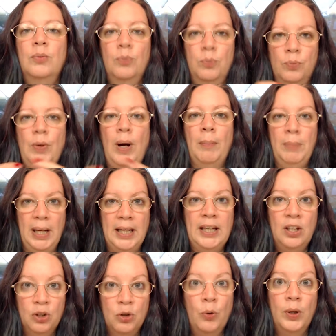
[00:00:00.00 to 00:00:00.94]
I'm
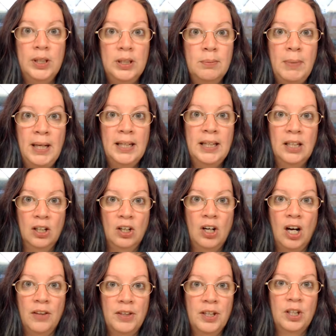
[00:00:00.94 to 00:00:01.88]
going to make it a
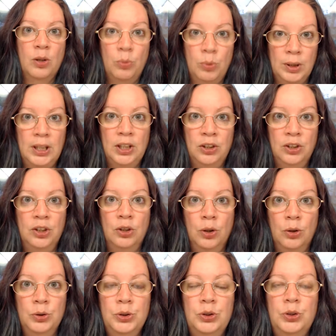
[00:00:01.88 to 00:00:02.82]
gothic, a really good
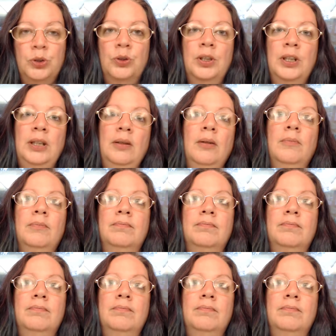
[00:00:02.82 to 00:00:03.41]
ghost story,